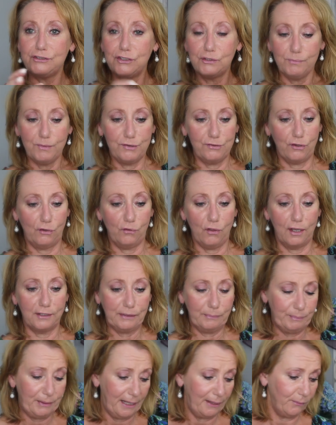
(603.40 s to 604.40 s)
it took me so
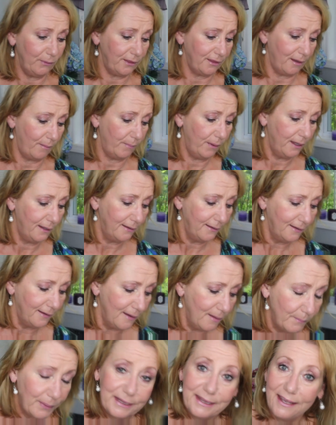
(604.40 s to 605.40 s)
long to play with them,
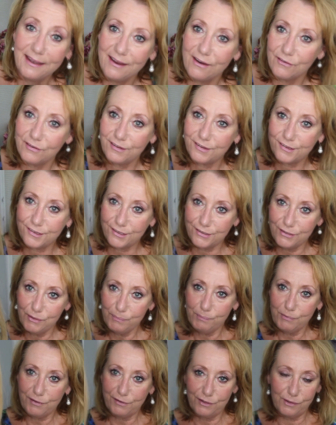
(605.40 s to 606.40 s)
but they are
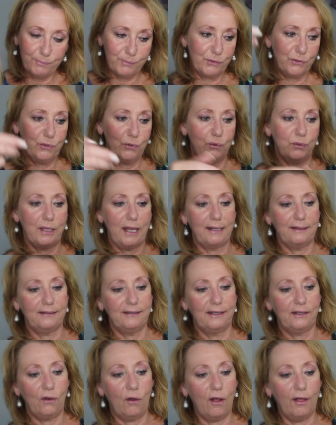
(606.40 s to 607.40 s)
super, super cool. I'll
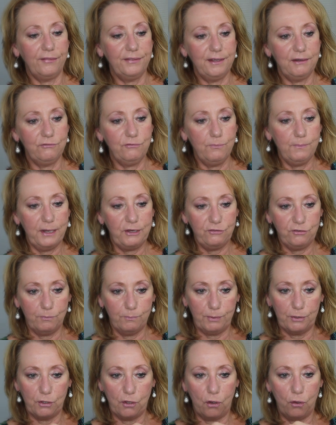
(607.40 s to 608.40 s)
link all the
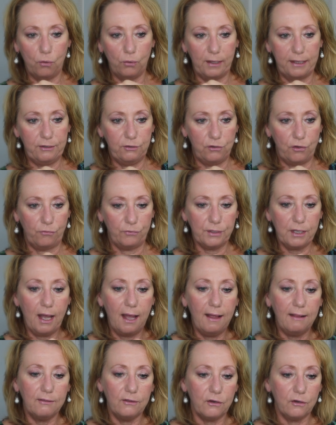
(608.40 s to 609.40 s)
information below, let you know the
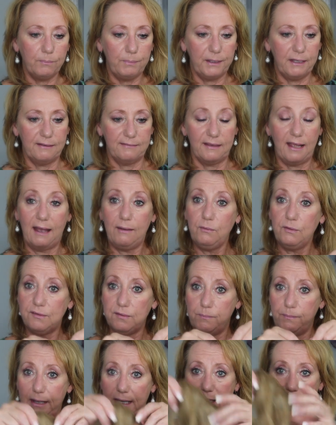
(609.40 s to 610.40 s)
color, because I
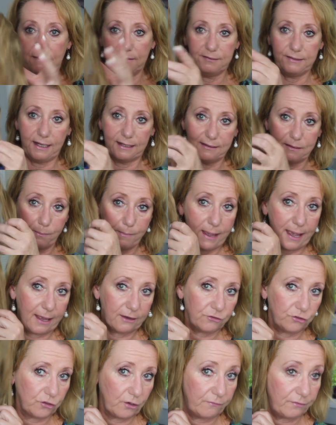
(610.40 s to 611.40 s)
was amazed at the
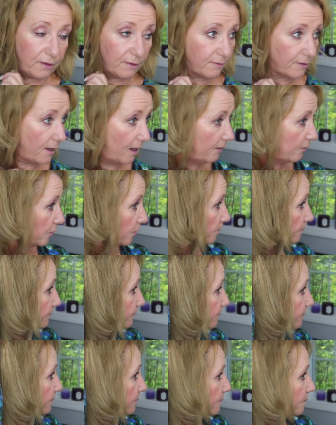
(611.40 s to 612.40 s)
match of this color.
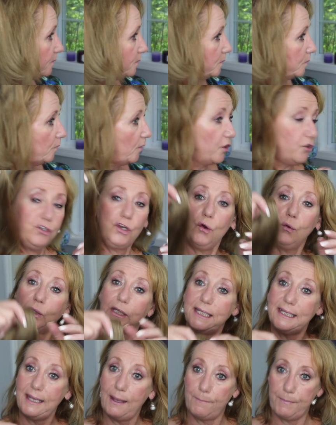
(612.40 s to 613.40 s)

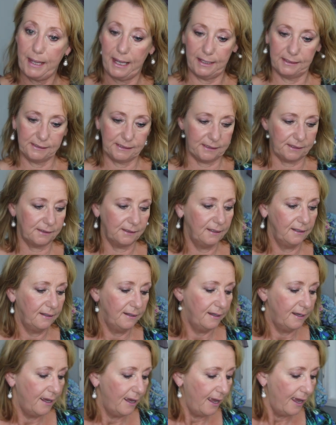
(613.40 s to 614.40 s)
Totally amazed.
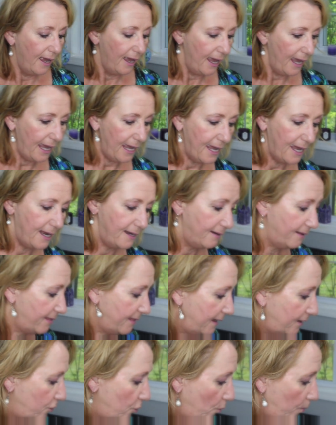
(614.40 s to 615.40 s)
And
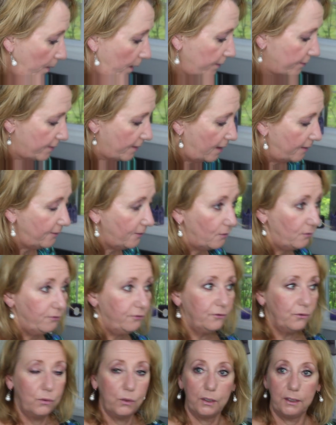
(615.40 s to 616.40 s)
thank you, Bolzano,
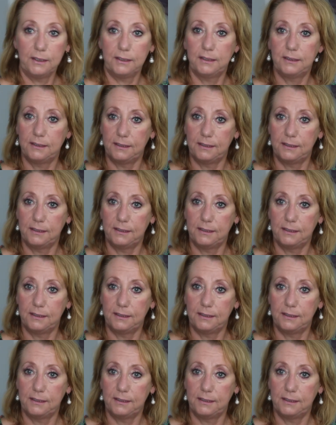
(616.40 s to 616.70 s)
for,